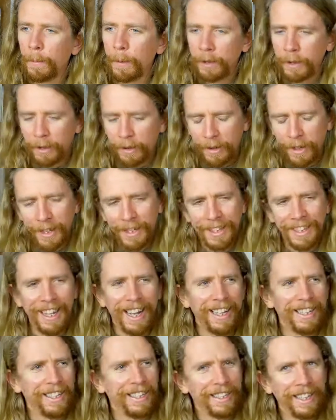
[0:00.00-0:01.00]
But there is
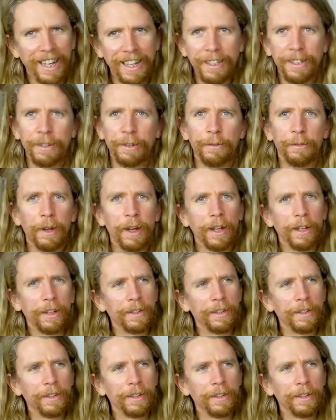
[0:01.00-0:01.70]
that sense of